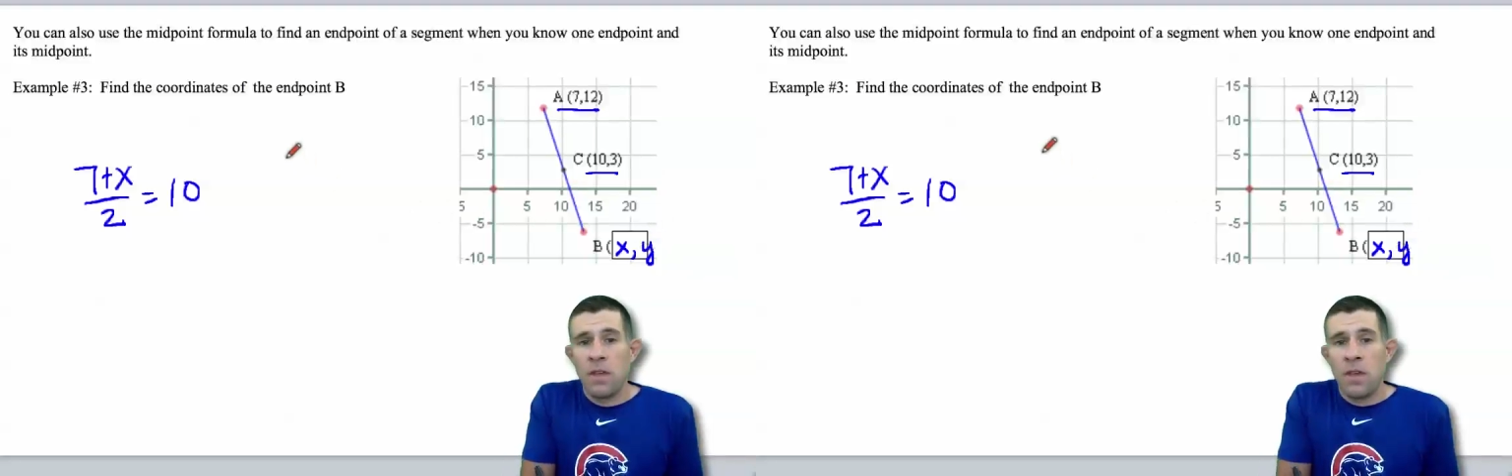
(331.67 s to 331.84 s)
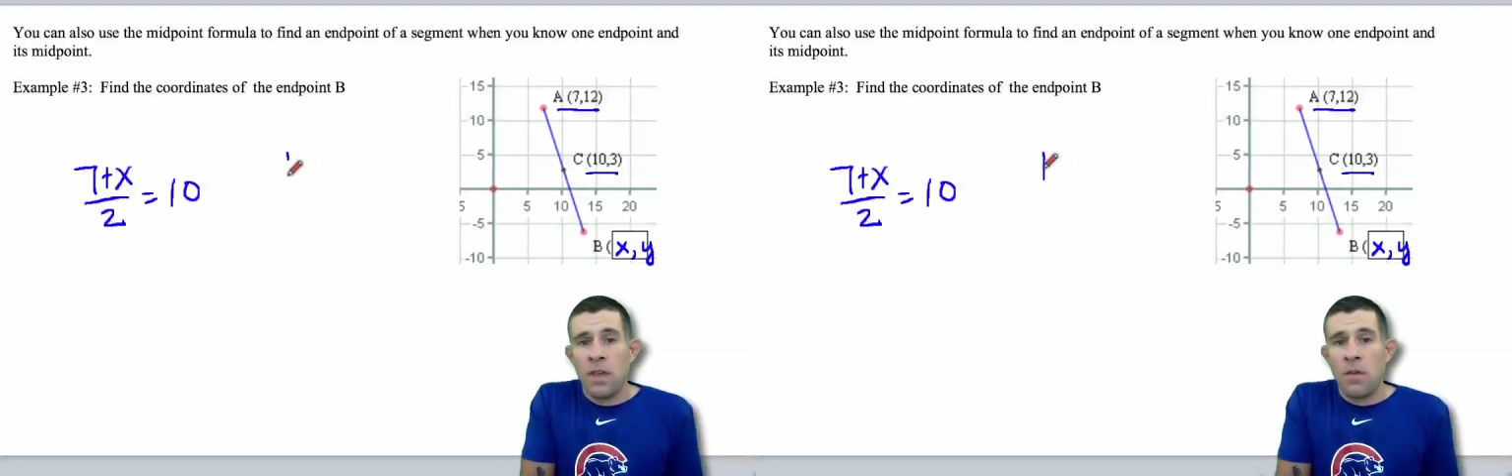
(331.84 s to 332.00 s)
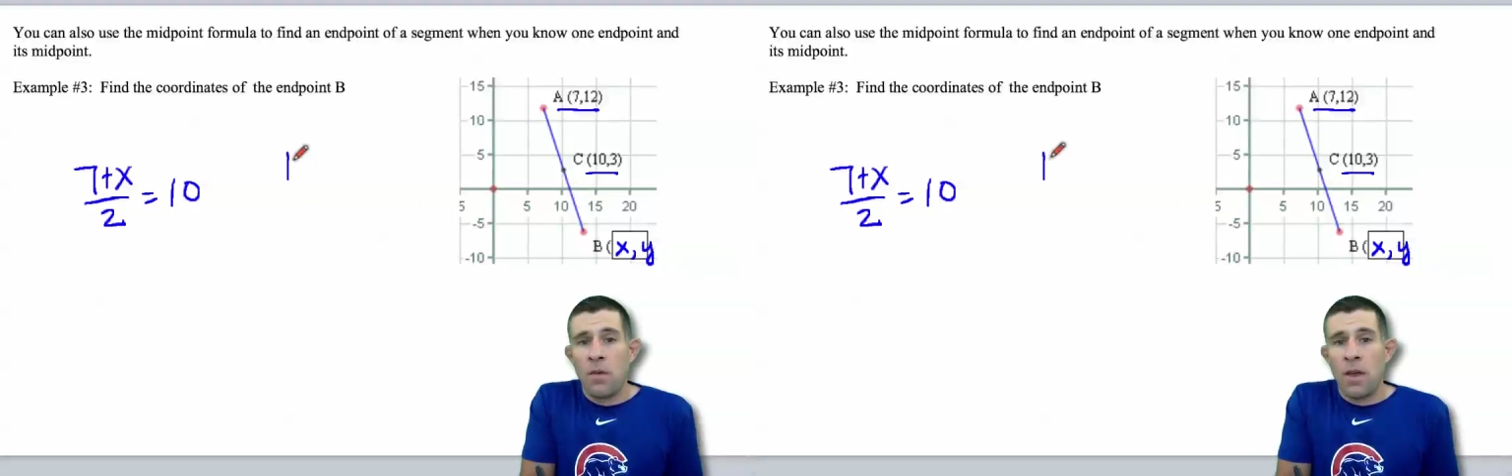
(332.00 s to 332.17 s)

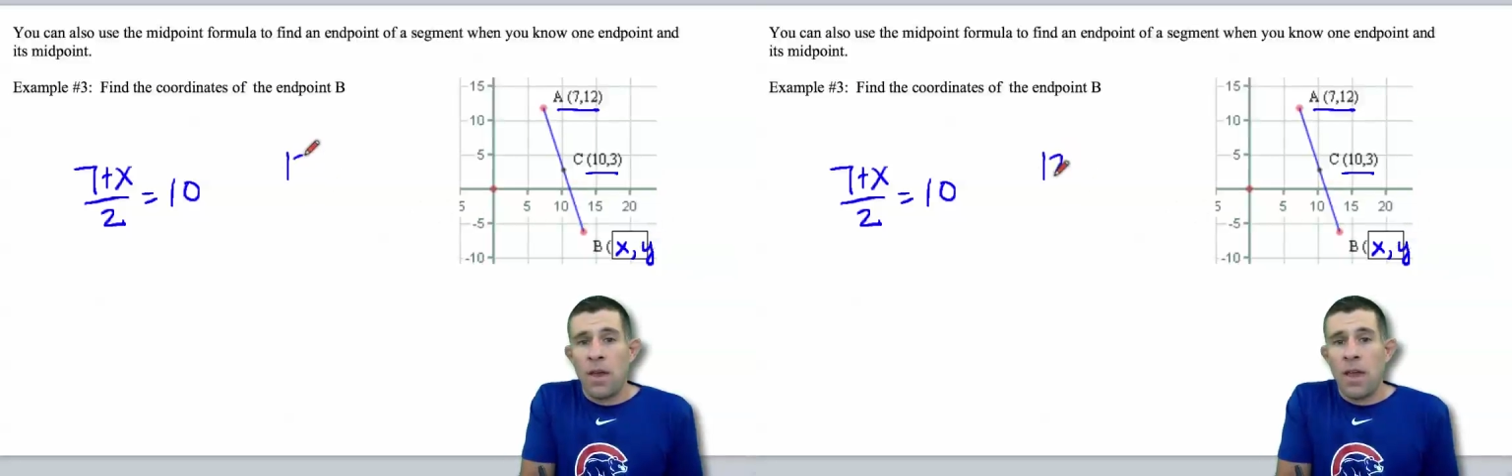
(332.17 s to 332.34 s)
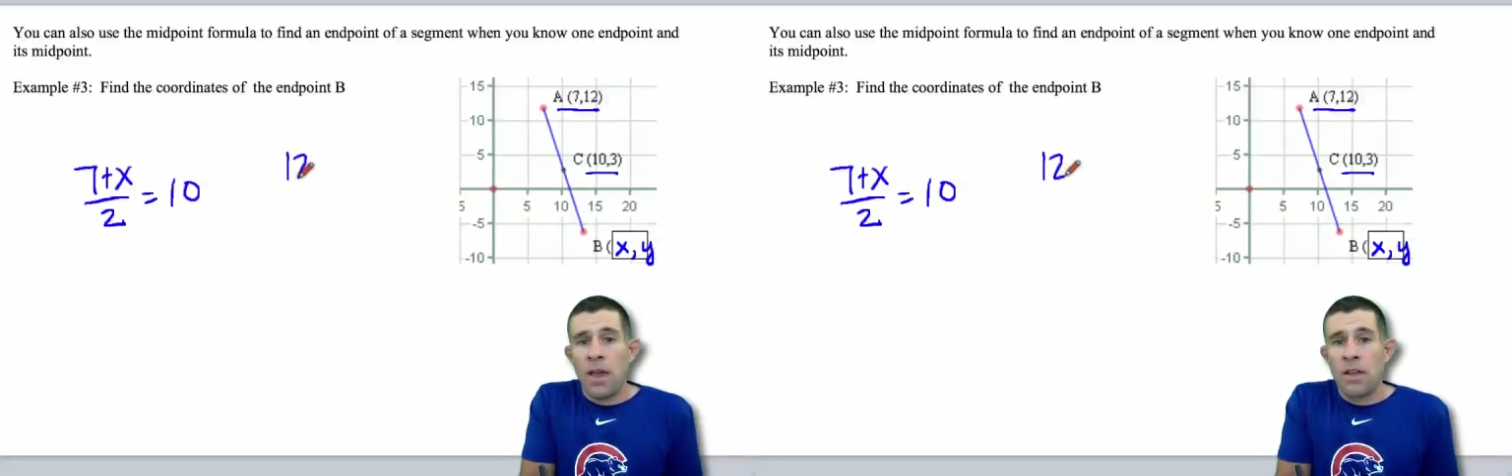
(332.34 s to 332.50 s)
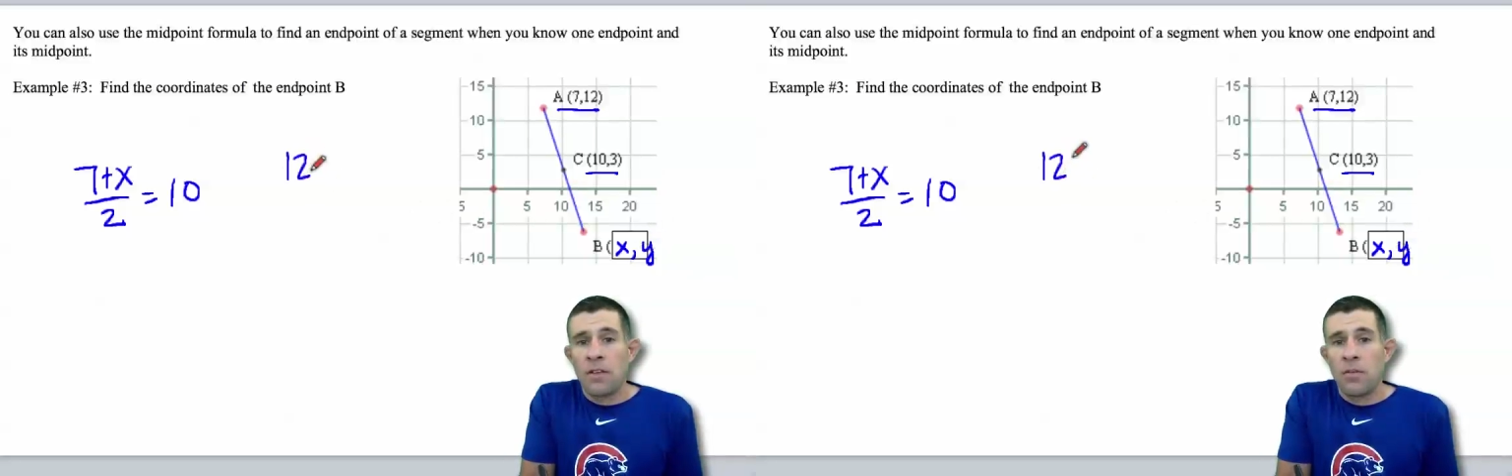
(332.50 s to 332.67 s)
and when I
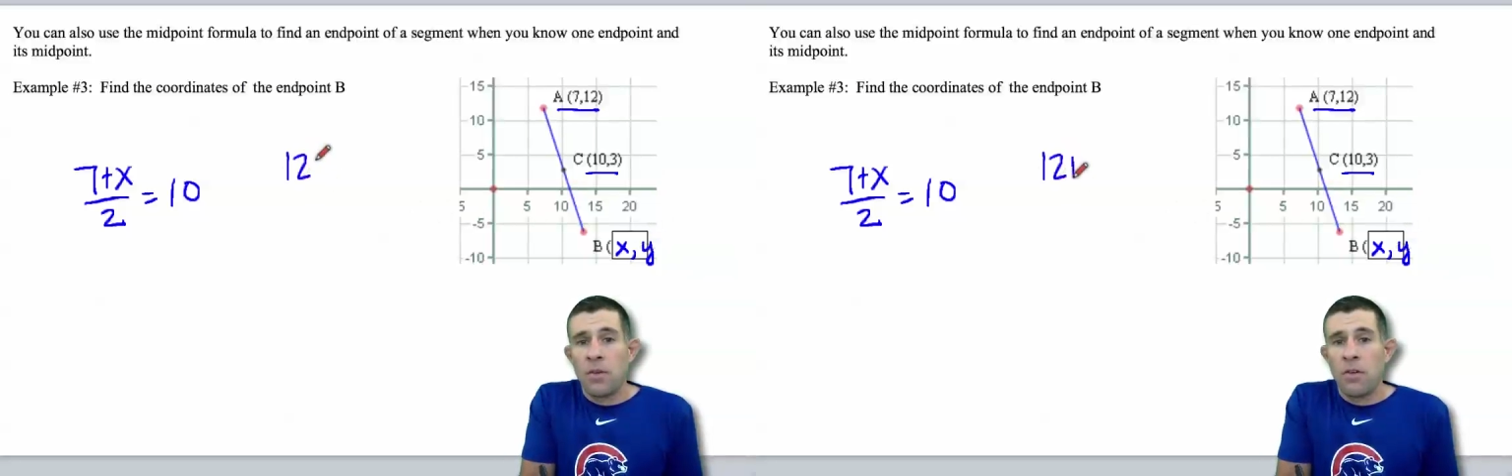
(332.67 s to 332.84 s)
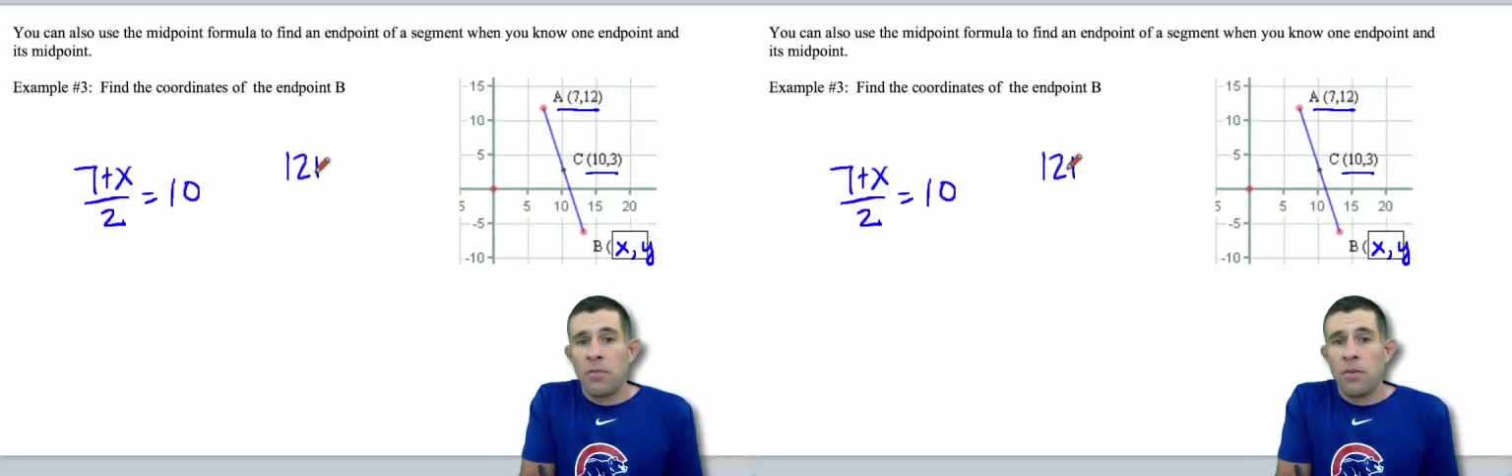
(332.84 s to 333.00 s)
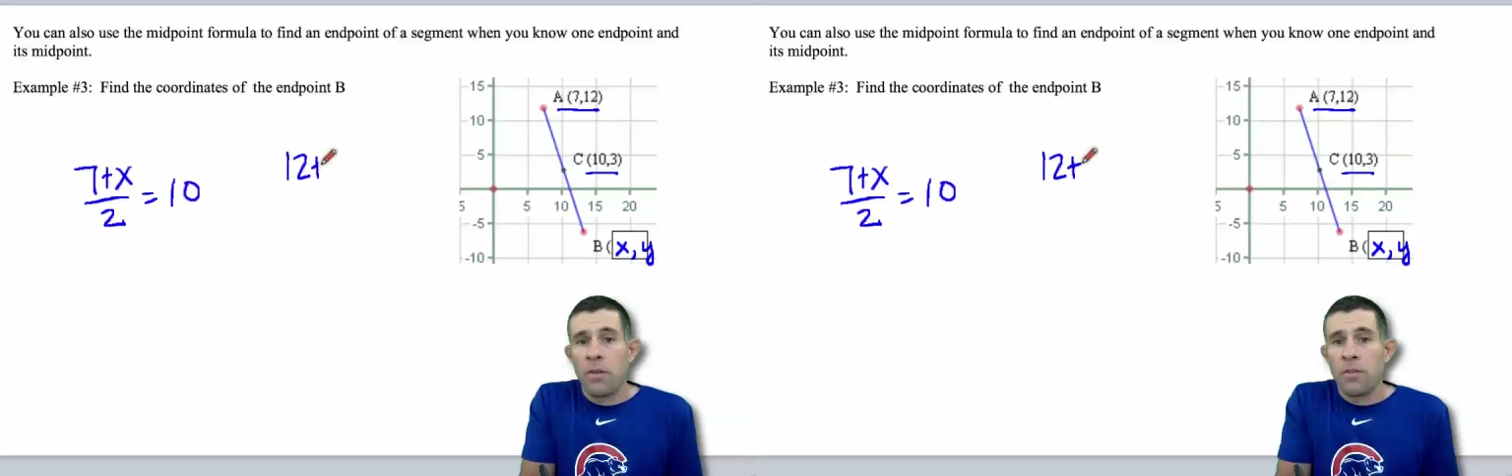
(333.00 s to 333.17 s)
add
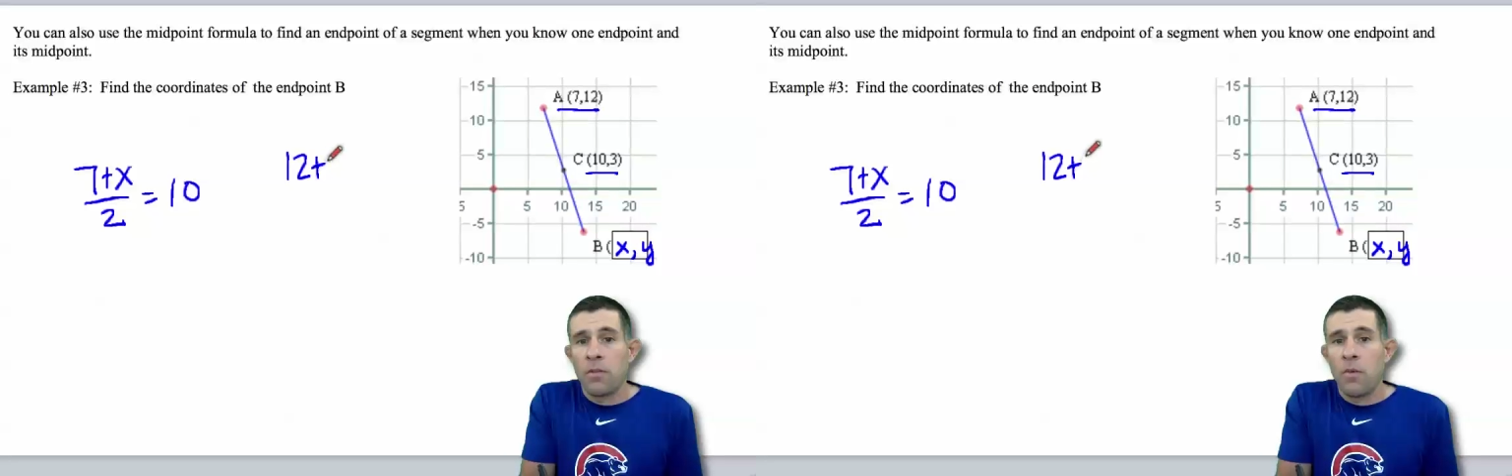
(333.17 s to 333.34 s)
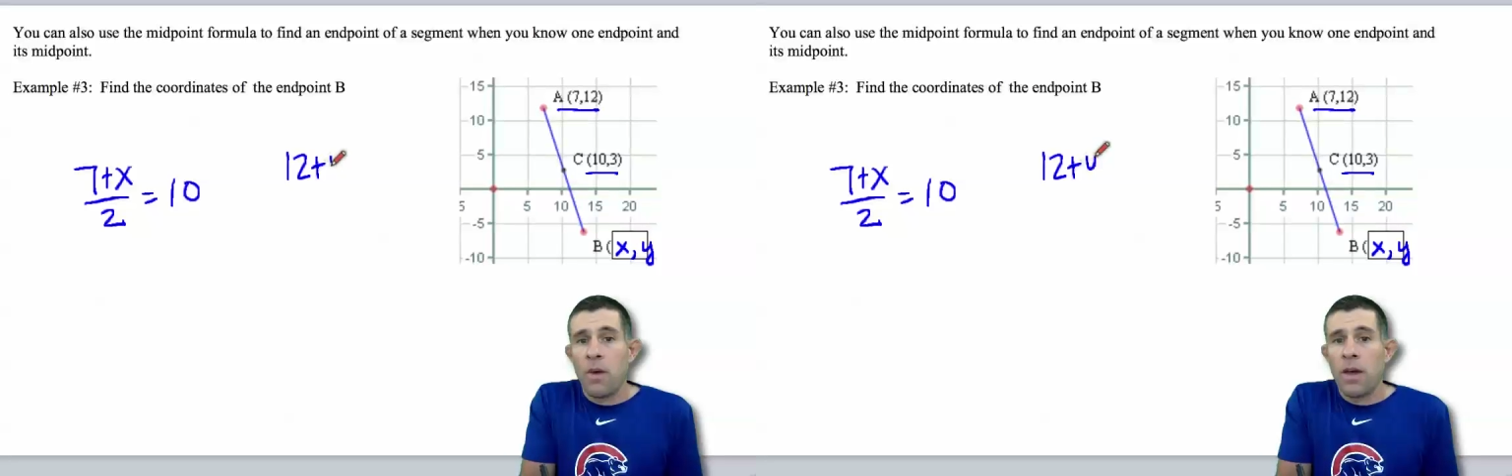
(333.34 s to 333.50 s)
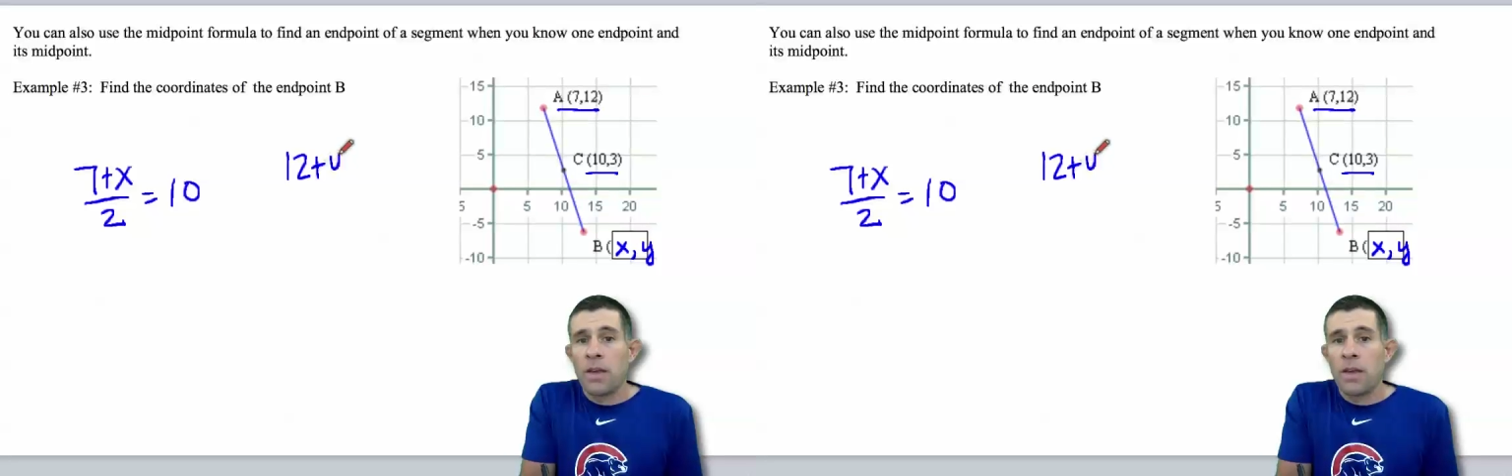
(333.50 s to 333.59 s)
12 plus y